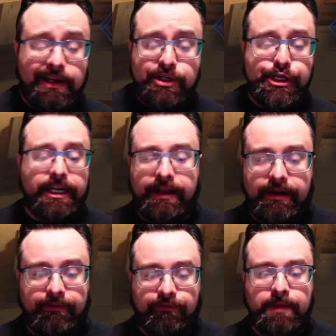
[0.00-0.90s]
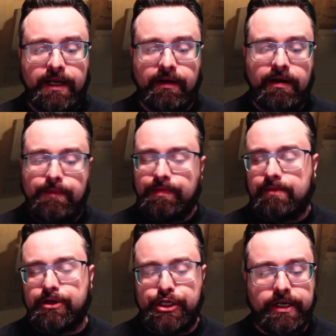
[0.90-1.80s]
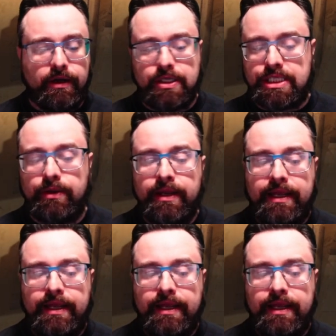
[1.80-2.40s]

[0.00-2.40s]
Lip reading: She can hit it from here, but she could also